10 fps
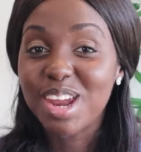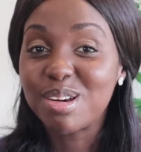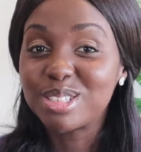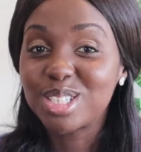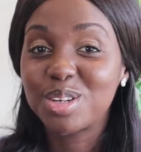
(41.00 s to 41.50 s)
And
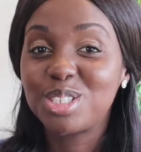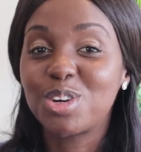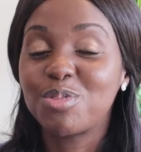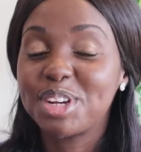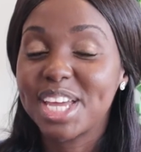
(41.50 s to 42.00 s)
also
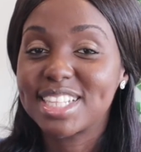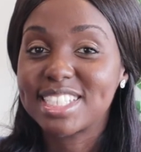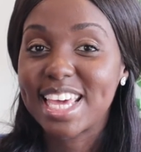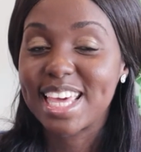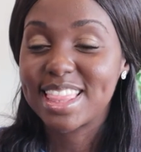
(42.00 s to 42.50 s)
don't
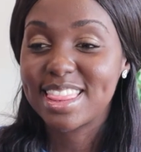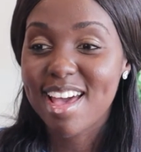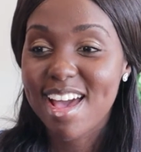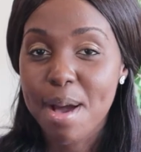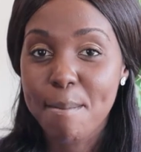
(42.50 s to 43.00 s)
forget to hit
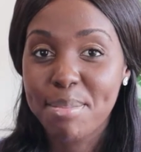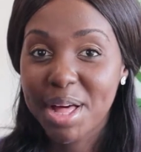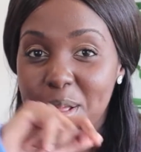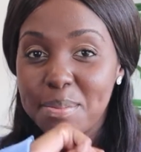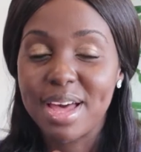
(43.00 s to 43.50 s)
that
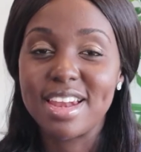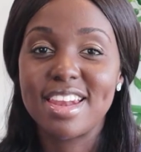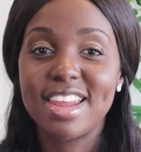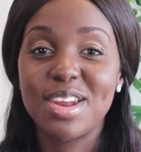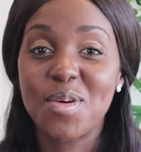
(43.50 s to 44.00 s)
bell
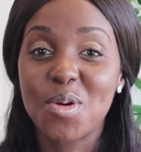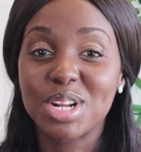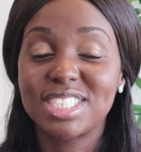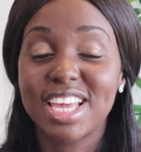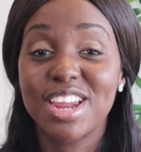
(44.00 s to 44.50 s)
button in
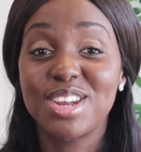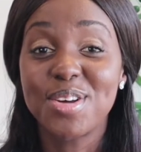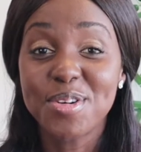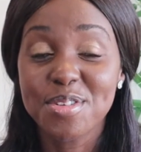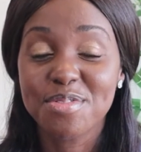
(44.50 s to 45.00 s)
order to get
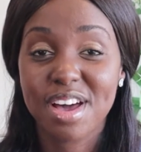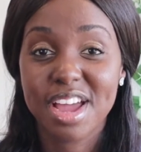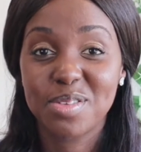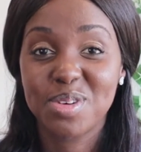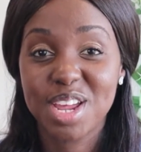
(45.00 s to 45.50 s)

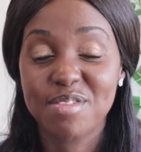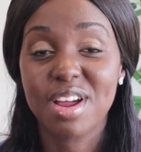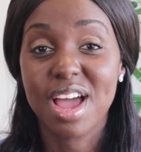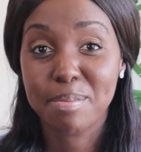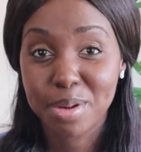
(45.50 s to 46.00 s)
notified whenever
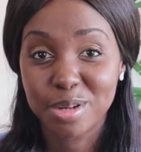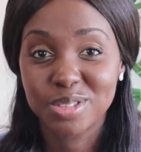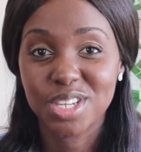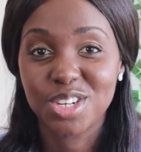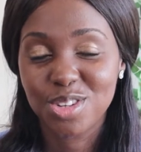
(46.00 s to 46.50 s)
I
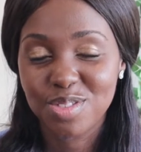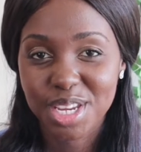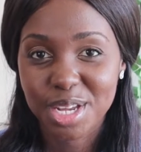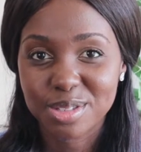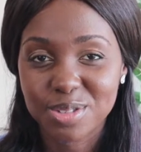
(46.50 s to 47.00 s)
post new
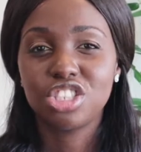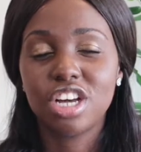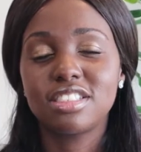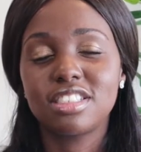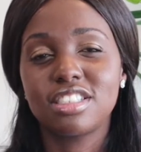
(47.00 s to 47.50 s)
videos.
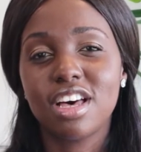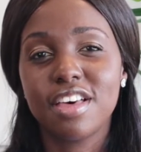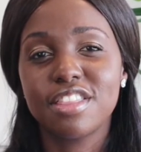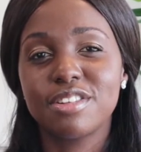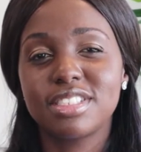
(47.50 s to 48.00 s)
Chances
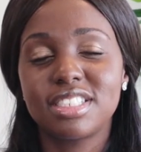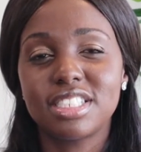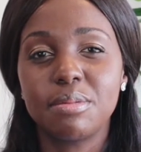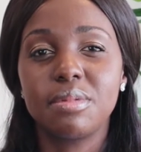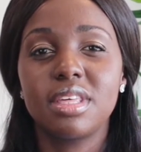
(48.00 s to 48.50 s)
are there is
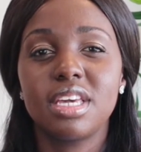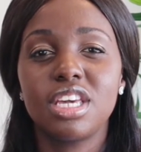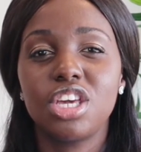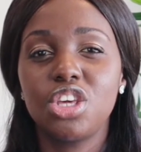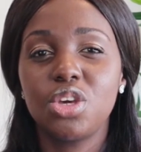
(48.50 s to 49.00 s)

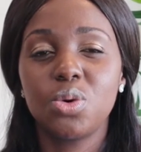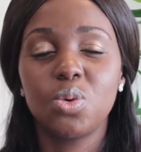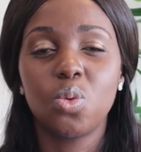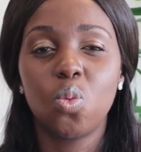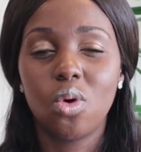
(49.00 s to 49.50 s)
something
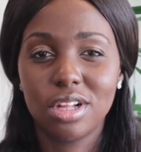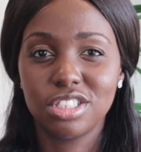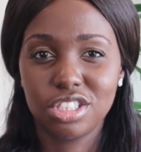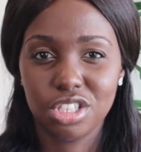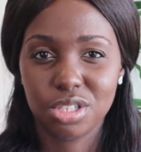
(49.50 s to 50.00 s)
you
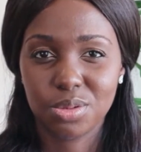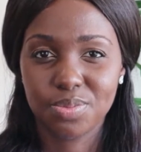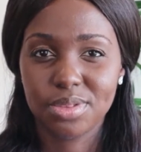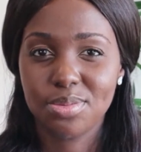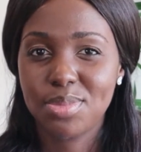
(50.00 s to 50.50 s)
want to
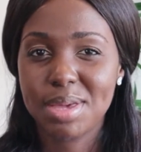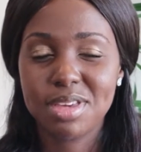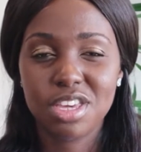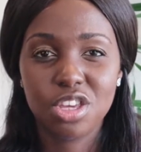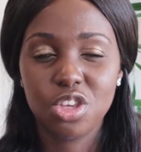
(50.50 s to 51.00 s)
do.
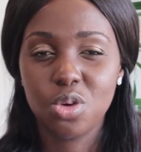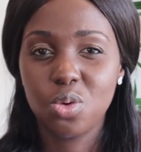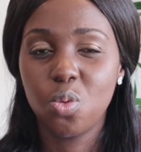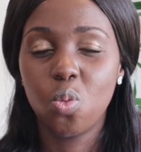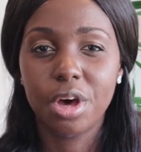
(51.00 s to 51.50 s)
Maybe
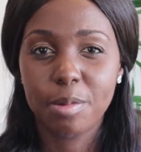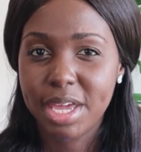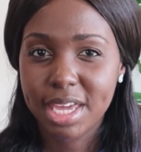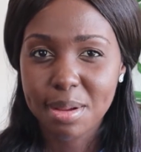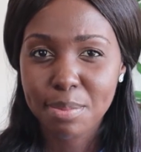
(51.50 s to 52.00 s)
you want to
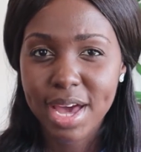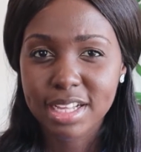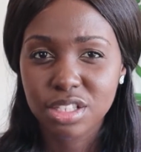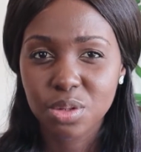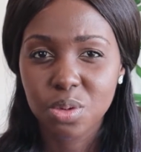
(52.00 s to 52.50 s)
make an
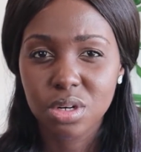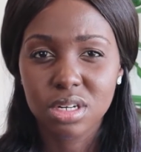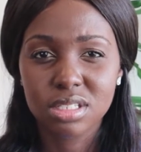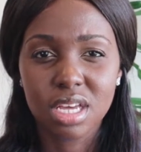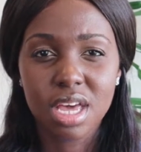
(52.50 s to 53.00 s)
impact in the
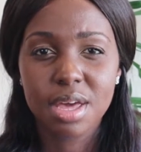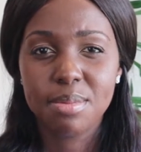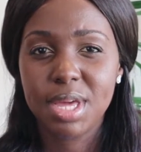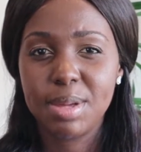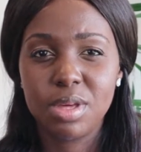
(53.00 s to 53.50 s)
world.
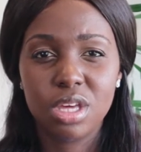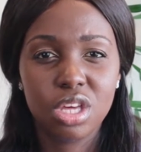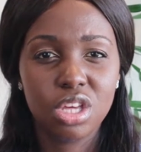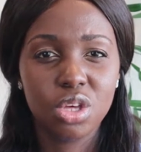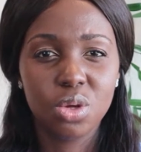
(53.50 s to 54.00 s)

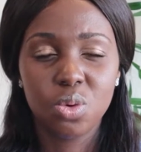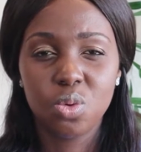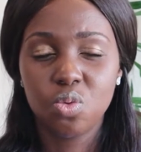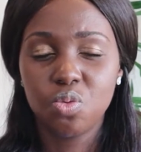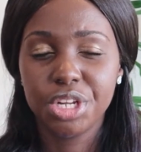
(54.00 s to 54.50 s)
Maybe
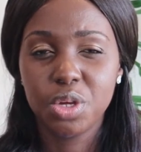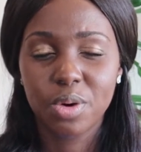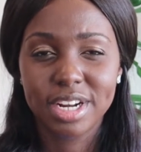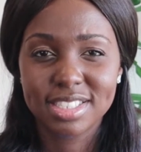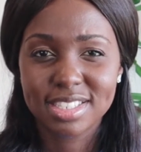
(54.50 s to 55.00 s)
you really
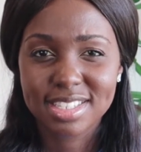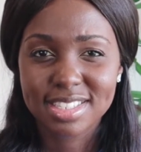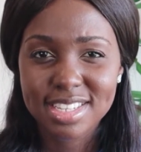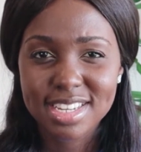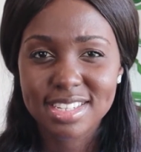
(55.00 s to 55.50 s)
want to
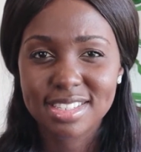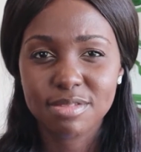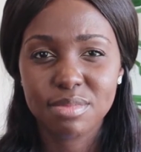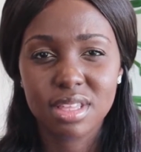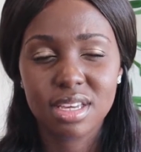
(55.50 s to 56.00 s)
succeed at
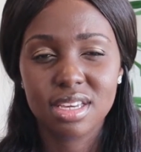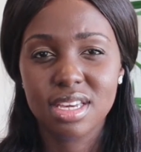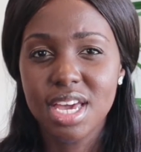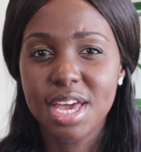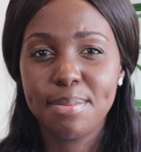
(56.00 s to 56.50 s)

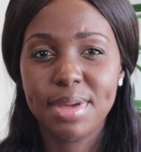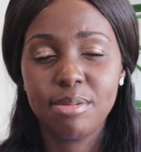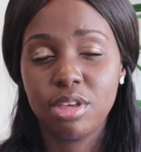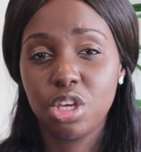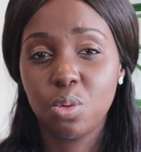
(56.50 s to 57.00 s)
something.
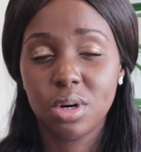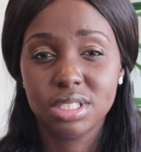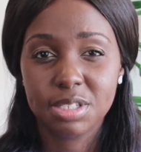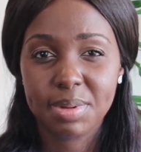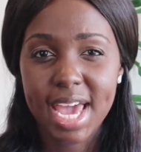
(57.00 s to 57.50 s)
Maybe you
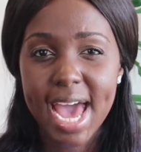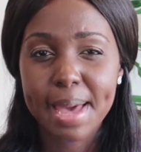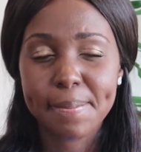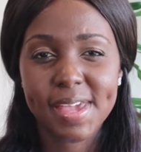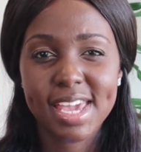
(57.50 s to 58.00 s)
want to be
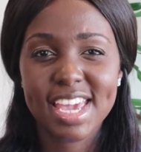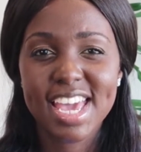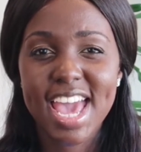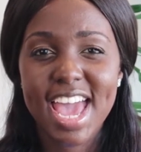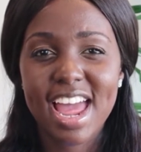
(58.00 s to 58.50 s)

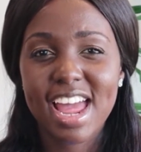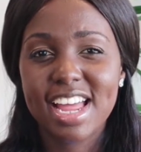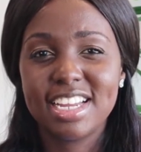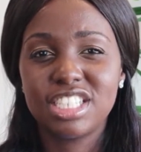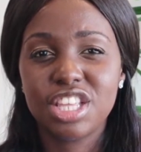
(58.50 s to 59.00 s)
happy.
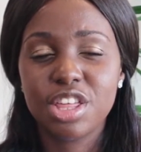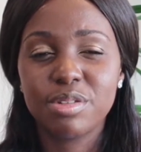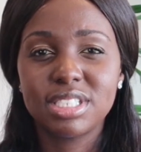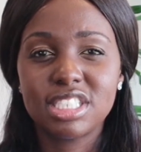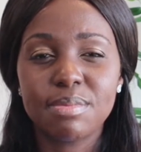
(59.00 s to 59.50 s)
And
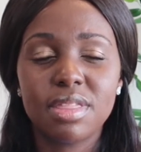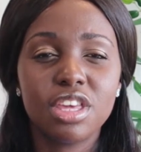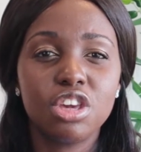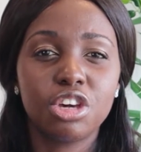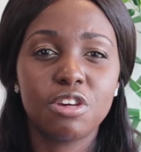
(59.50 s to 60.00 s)
there is something
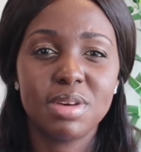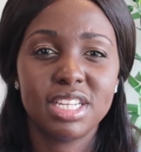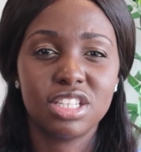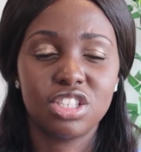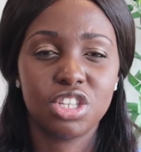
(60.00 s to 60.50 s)
that you're
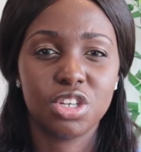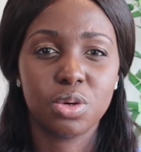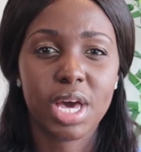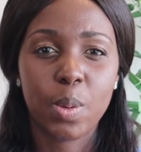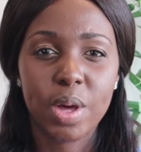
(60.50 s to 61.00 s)
committed
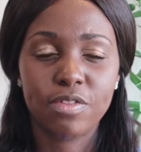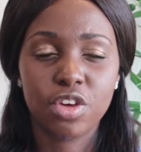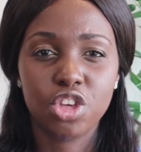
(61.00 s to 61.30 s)
to. However,